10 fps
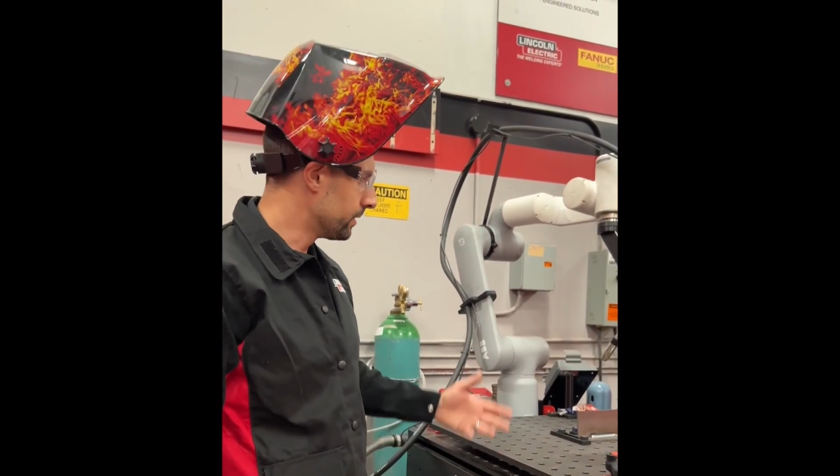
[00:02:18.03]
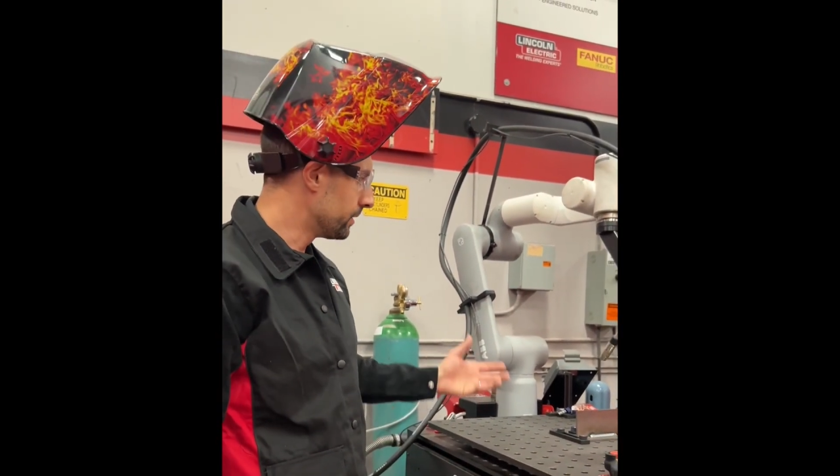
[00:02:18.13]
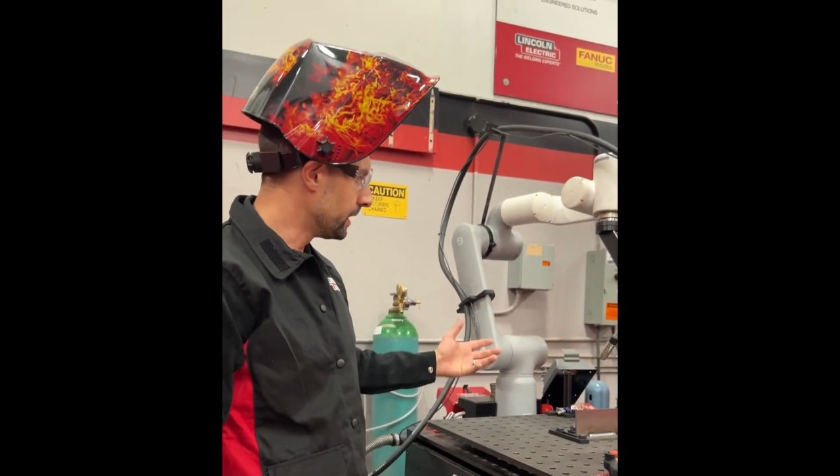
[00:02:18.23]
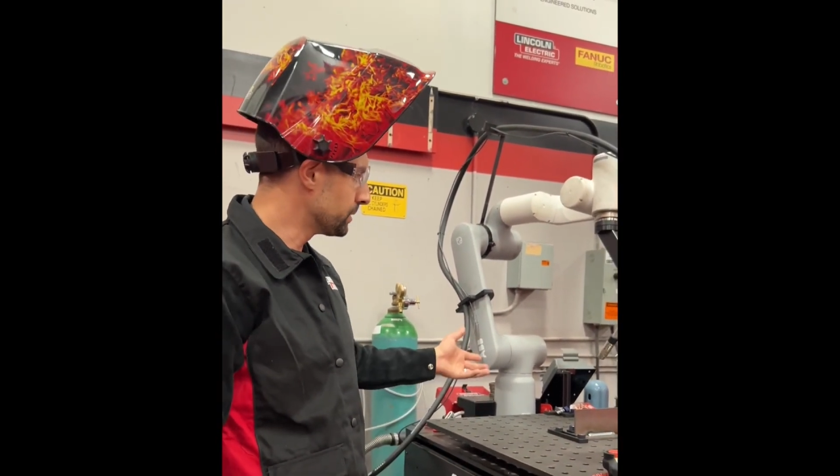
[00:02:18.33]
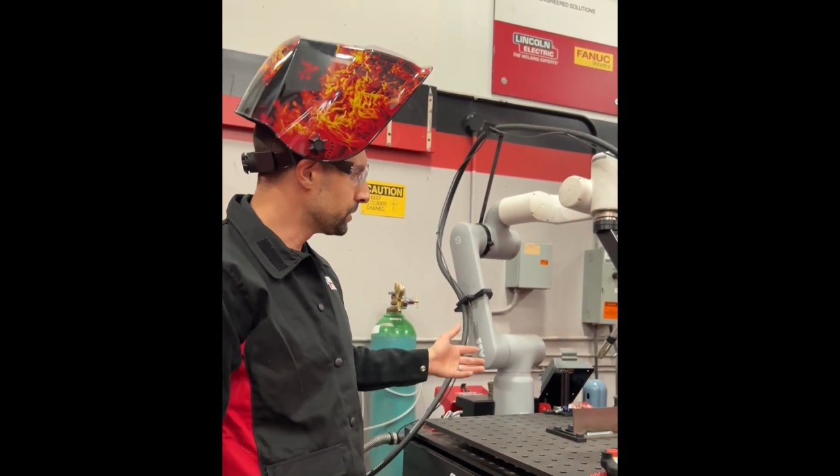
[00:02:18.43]

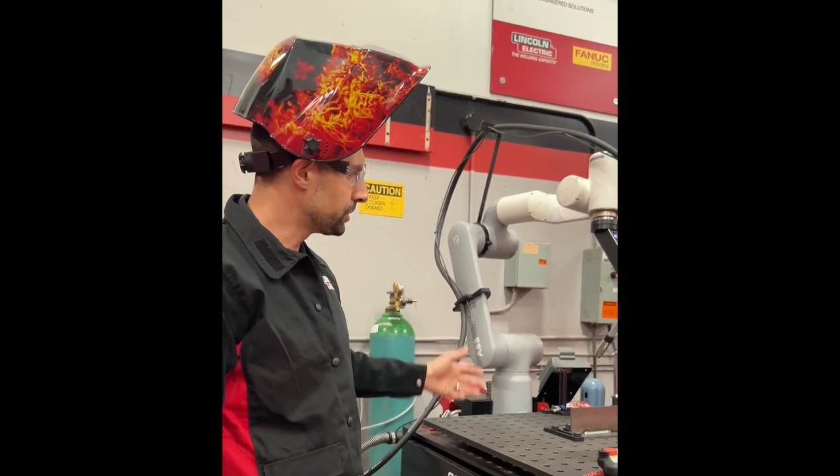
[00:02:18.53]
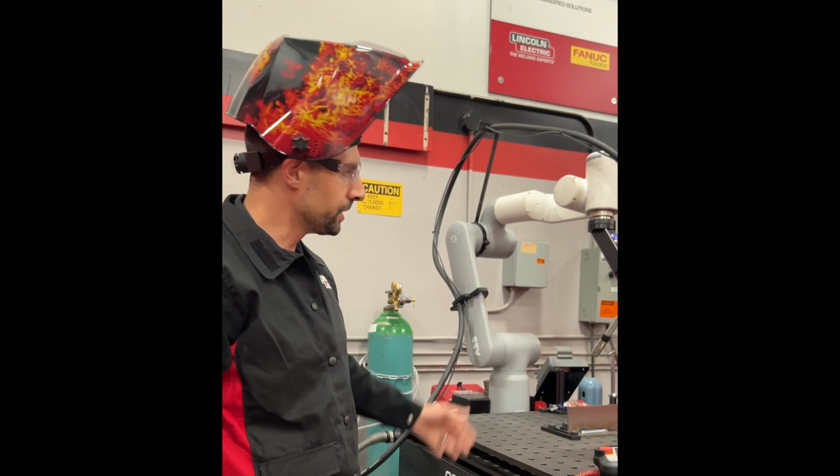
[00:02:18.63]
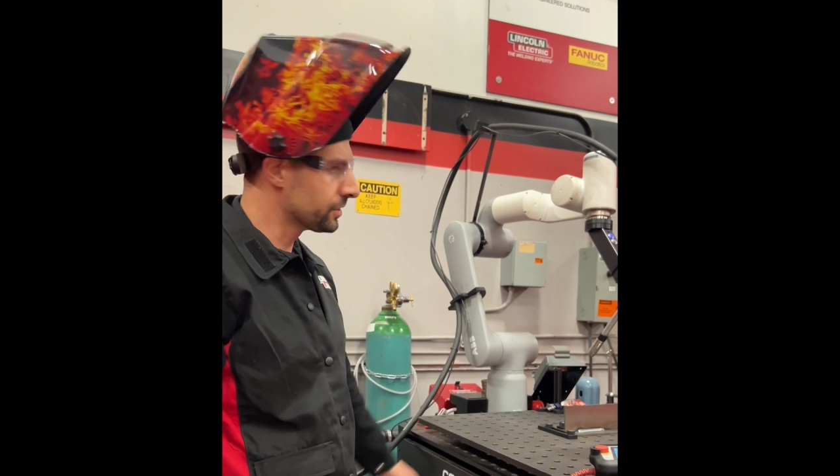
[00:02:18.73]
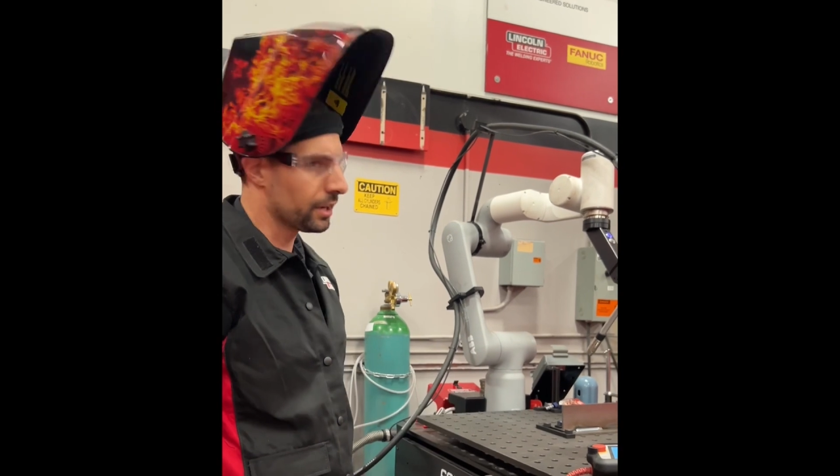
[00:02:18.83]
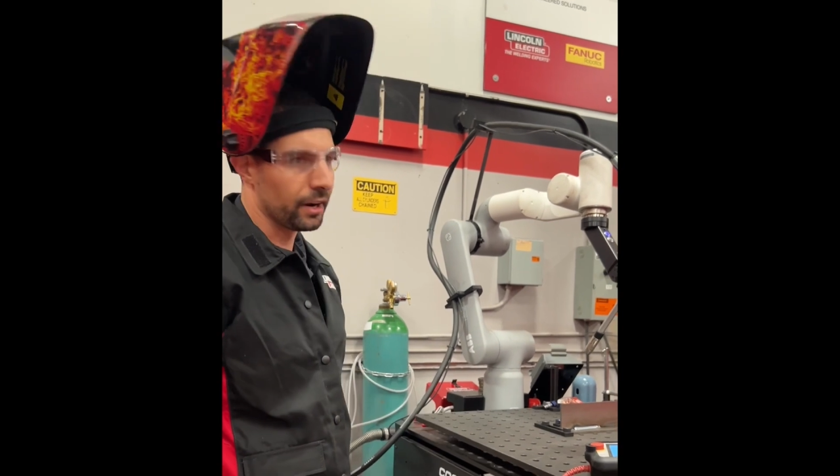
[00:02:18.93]
These
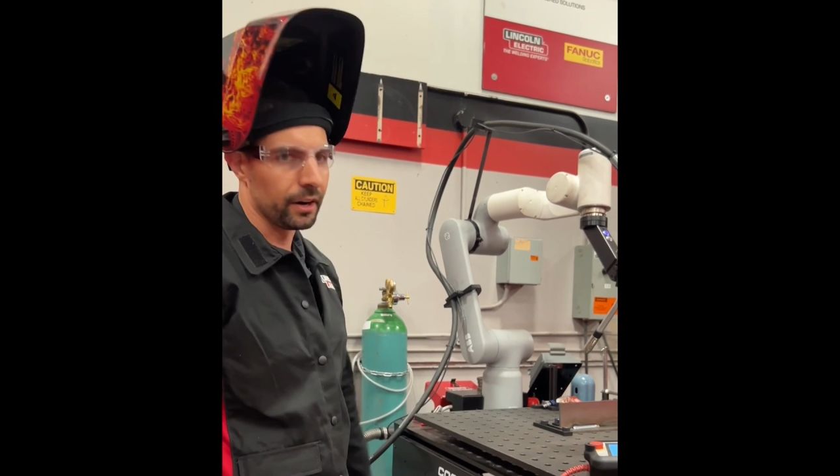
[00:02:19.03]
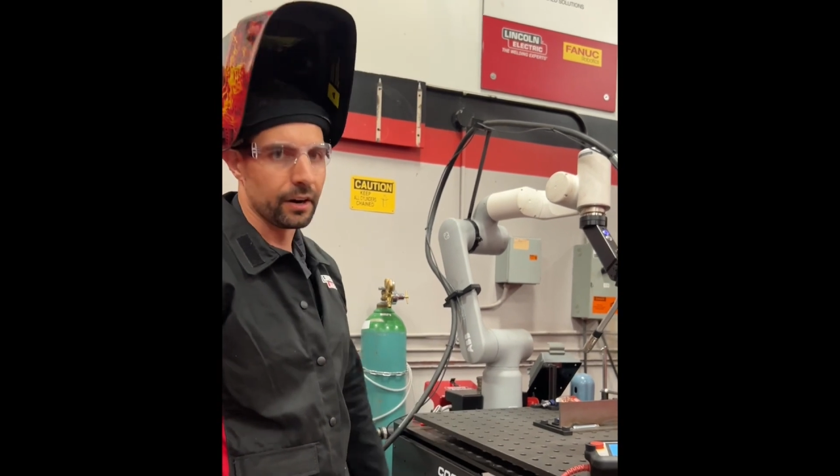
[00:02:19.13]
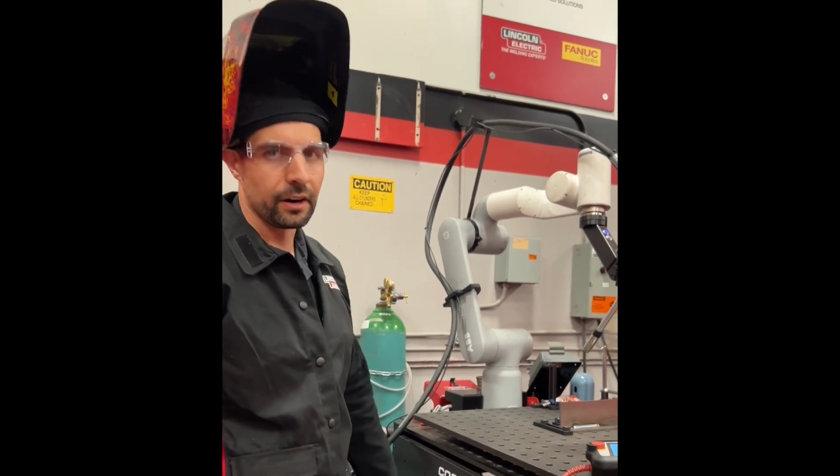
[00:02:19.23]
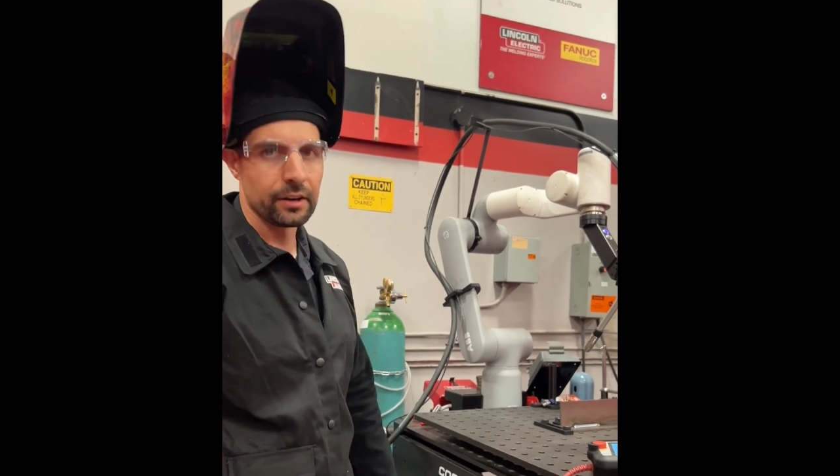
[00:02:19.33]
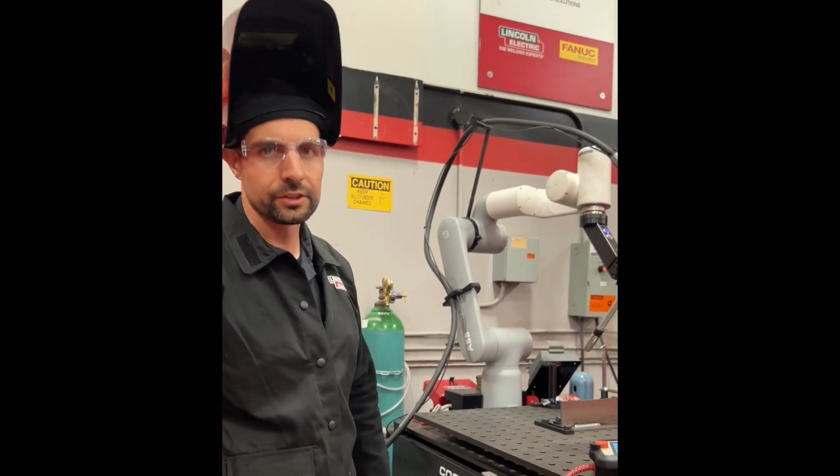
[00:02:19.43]
machines
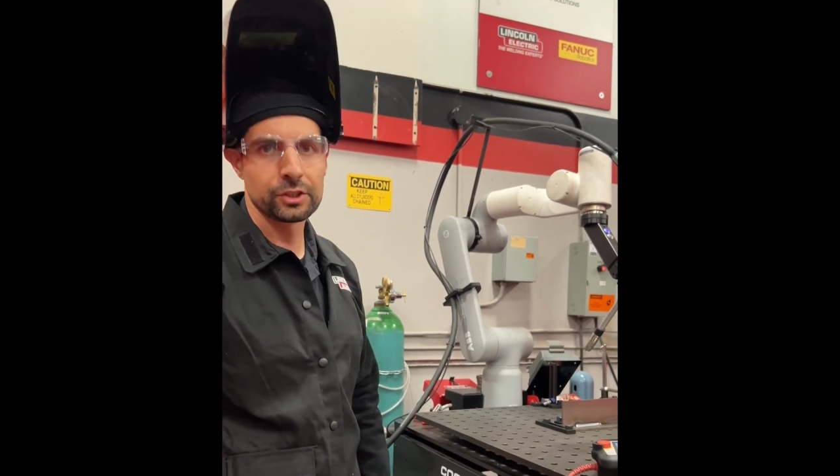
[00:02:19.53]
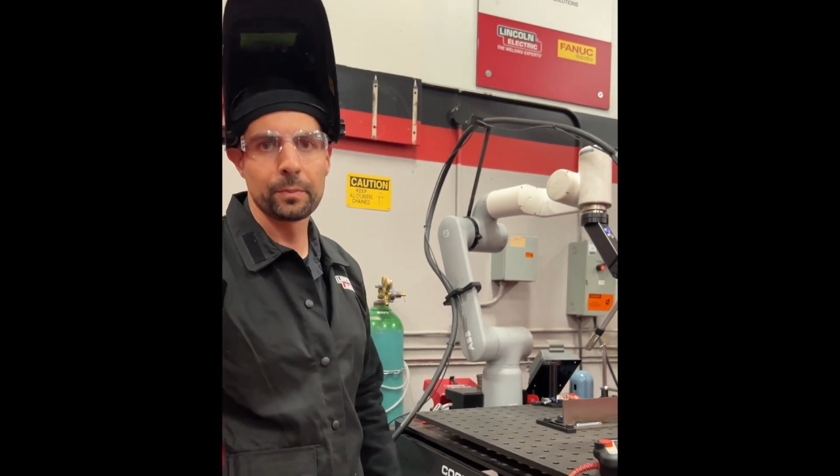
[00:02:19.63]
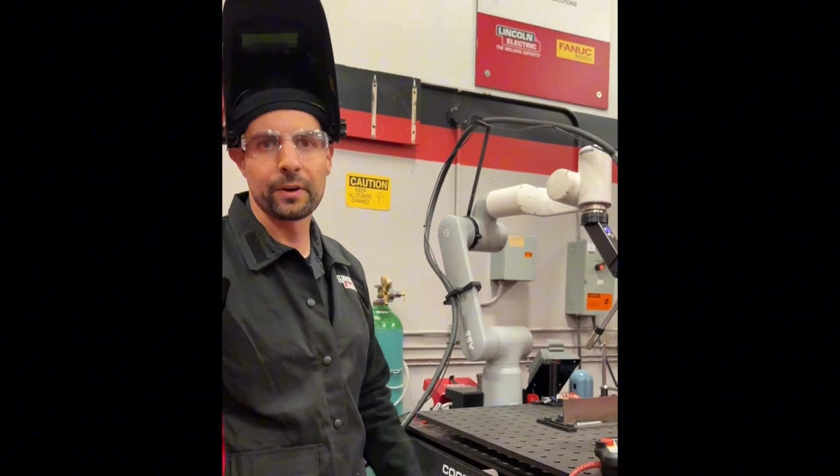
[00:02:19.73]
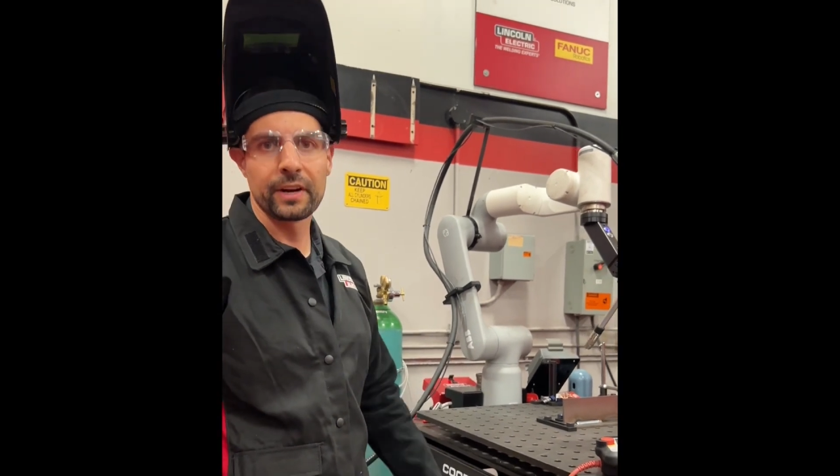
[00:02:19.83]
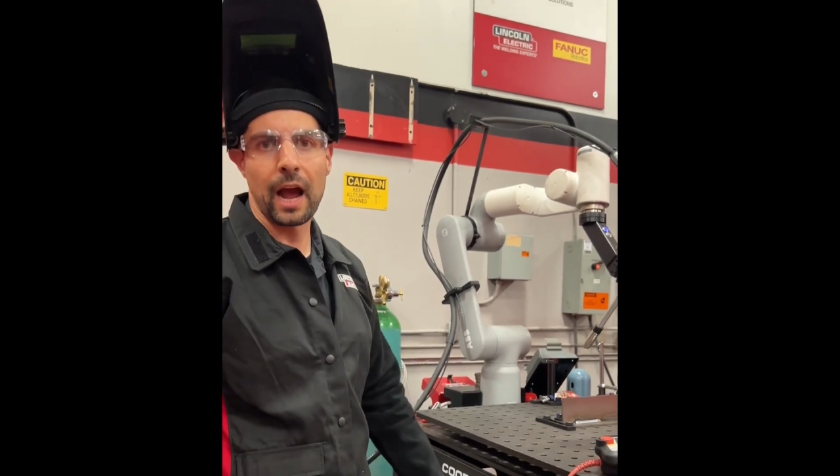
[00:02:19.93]
are
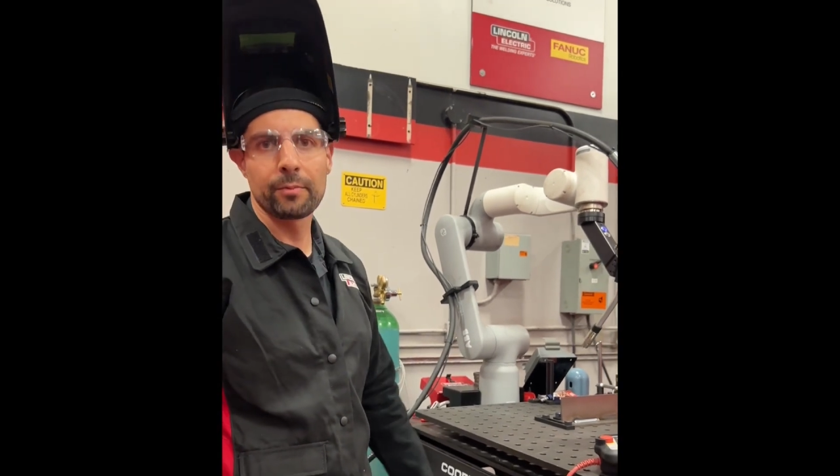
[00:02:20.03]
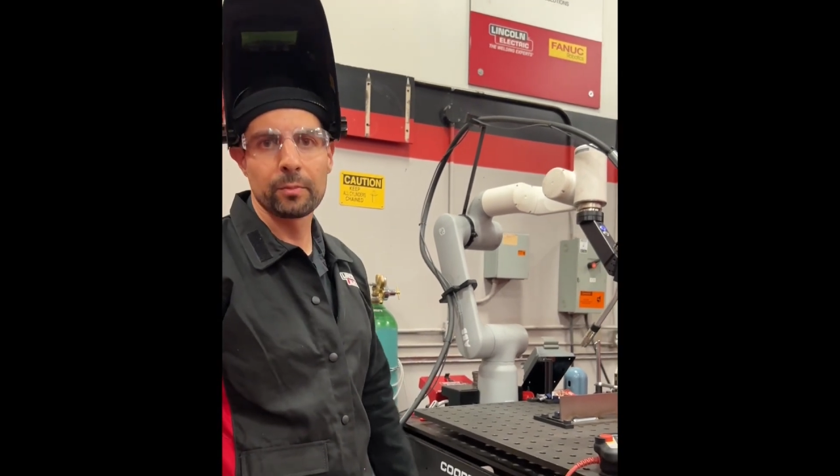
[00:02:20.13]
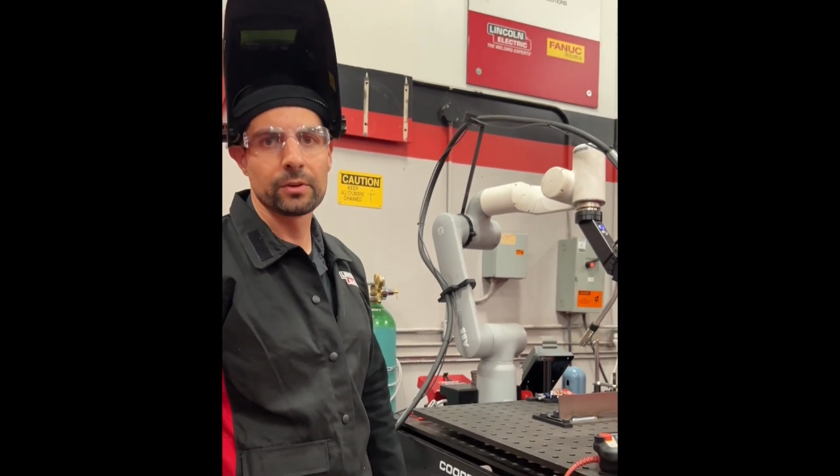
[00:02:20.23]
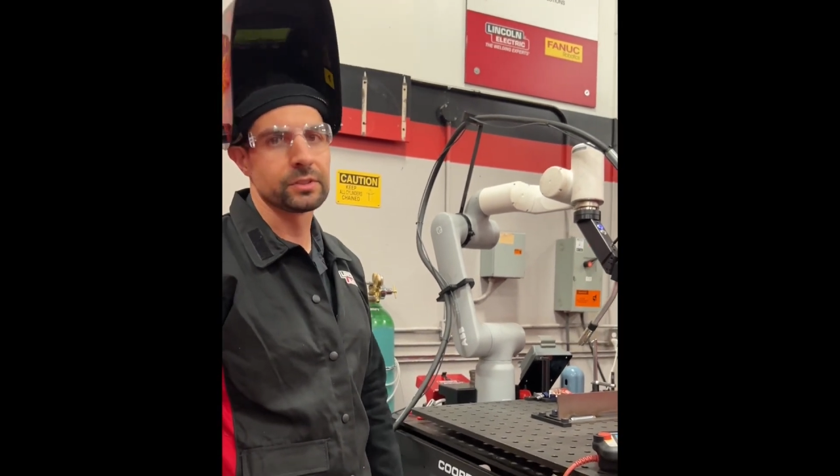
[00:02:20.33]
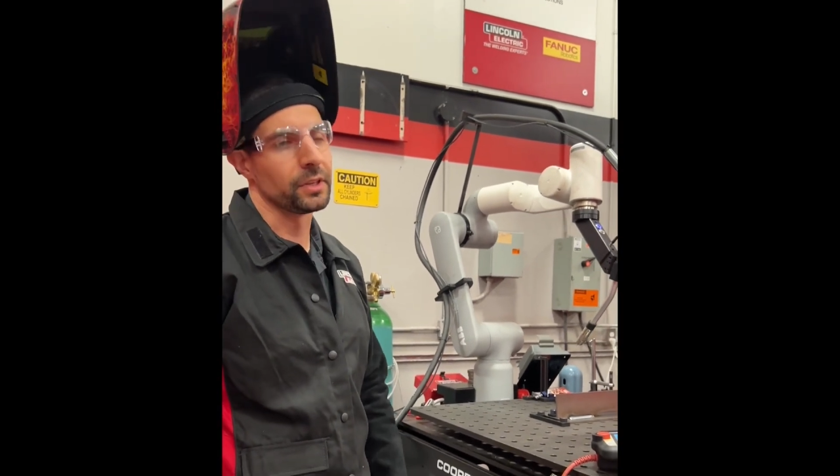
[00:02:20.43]
super
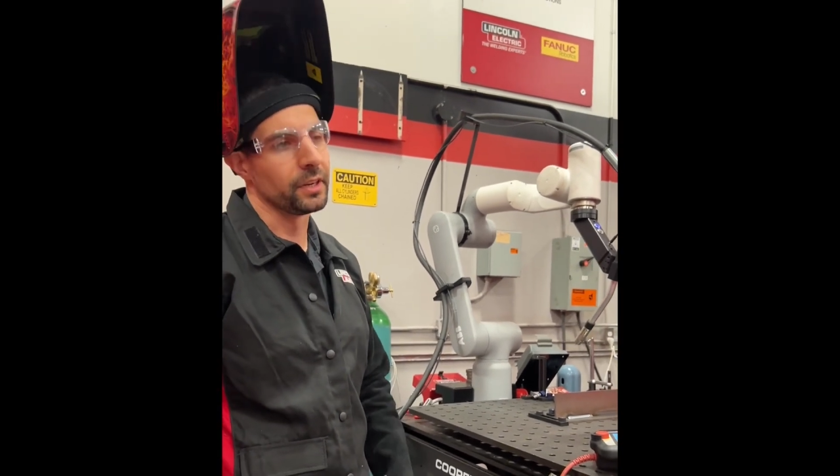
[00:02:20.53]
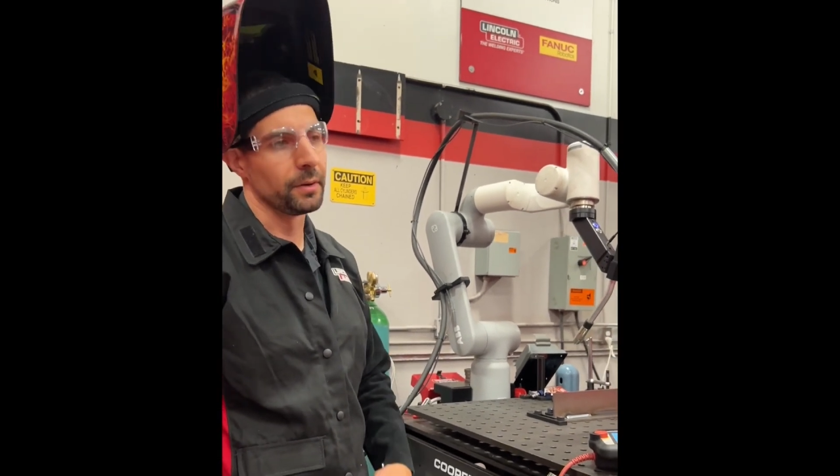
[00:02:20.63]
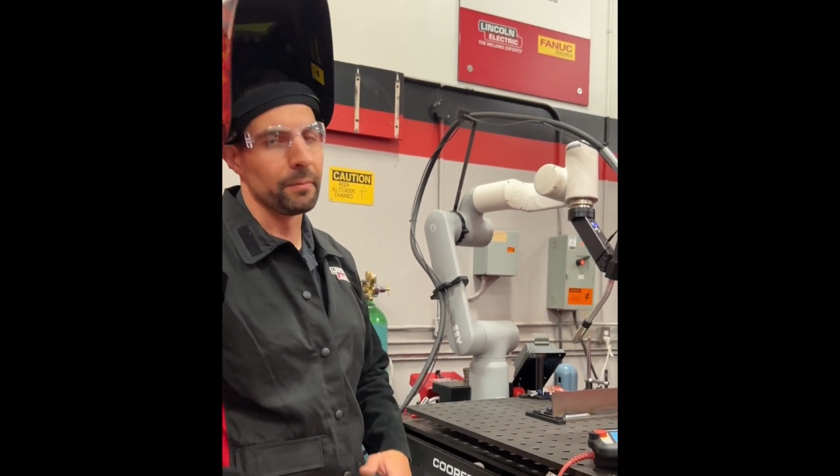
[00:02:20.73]
adaptable to